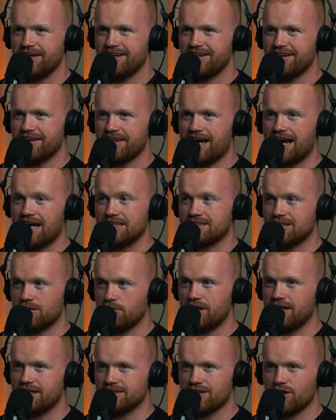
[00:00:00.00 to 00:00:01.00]
Like that to
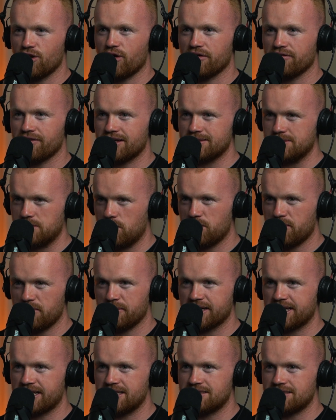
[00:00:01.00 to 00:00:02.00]
me is life. That's what I want
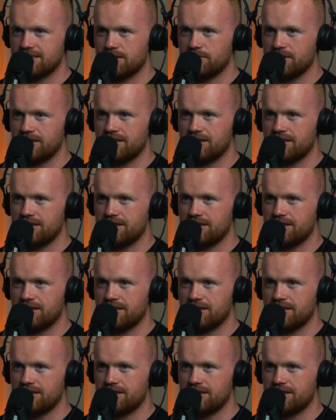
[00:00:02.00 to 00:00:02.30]
my kids to be